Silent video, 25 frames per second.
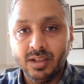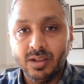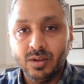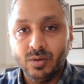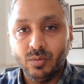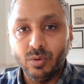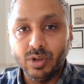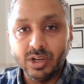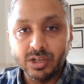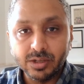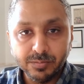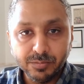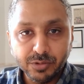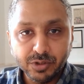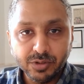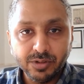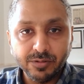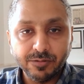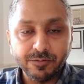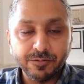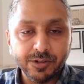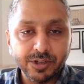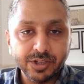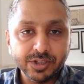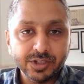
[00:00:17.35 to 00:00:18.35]
Welcome to the
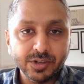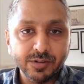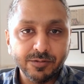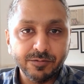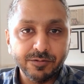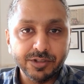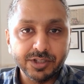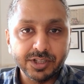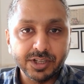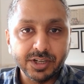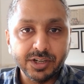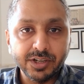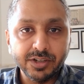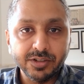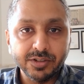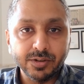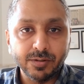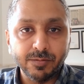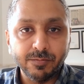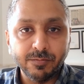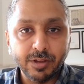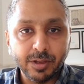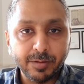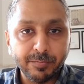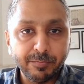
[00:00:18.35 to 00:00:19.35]
first of a series
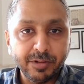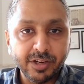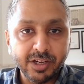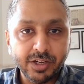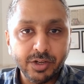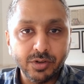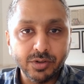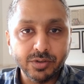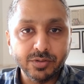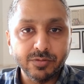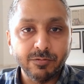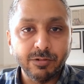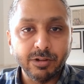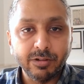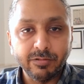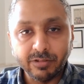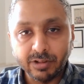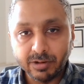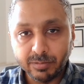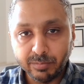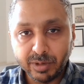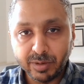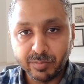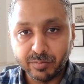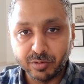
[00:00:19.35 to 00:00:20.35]
of web videos we
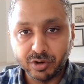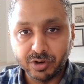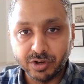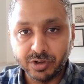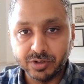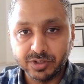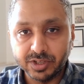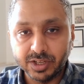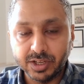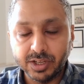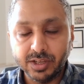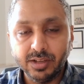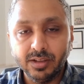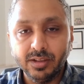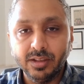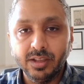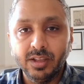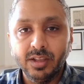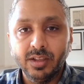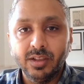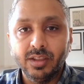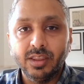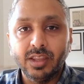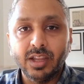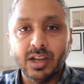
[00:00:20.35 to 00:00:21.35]
will be producing
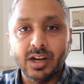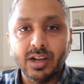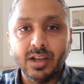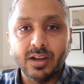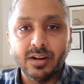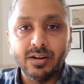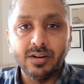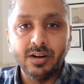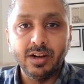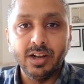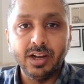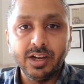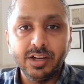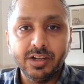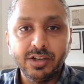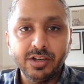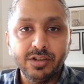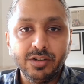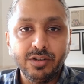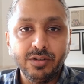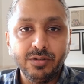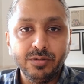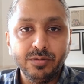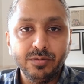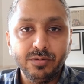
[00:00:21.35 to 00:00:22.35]
that are related
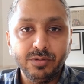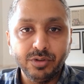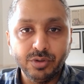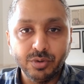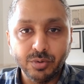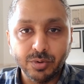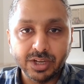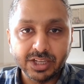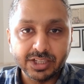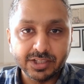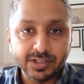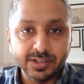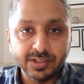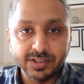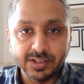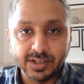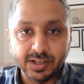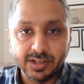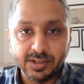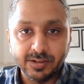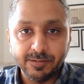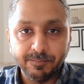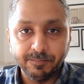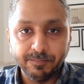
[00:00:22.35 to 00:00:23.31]
to UX design.